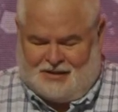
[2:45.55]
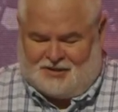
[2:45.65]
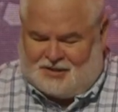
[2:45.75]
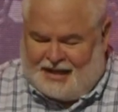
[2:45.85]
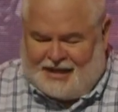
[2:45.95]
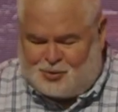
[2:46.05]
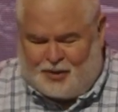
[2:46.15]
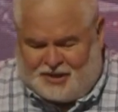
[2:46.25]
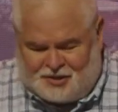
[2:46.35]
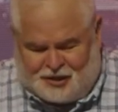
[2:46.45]
Today, as we
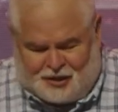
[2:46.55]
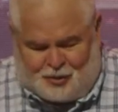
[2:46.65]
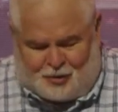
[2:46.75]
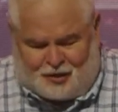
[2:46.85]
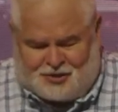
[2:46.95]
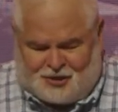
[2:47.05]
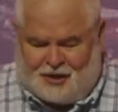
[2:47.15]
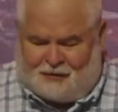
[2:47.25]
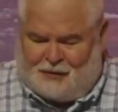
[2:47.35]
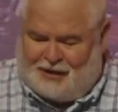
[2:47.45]
continue our study
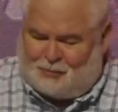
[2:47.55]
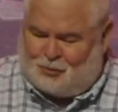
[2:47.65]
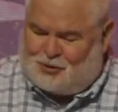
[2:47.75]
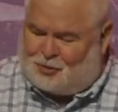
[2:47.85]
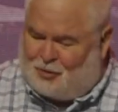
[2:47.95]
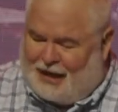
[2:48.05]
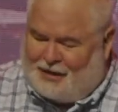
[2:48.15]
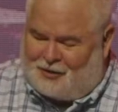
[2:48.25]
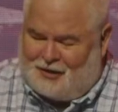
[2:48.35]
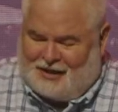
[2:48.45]
of Hebrews, the
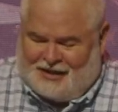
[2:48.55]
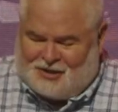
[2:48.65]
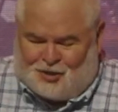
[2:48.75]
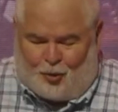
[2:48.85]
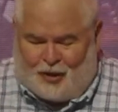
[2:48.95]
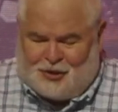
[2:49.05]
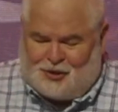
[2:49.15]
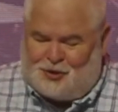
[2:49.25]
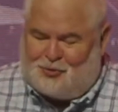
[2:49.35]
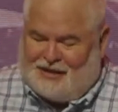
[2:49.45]
writer is going to
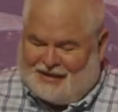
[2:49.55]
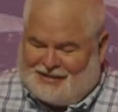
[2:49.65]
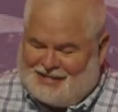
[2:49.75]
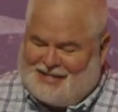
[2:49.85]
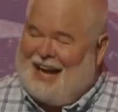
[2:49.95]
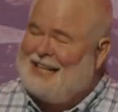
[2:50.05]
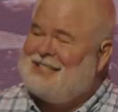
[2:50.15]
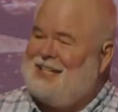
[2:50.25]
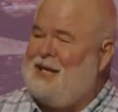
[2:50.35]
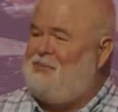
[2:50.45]
do the exact
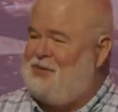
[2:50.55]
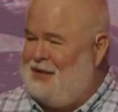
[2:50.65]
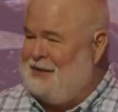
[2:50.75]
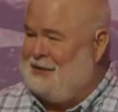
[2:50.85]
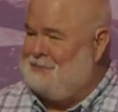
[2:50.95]
same thing.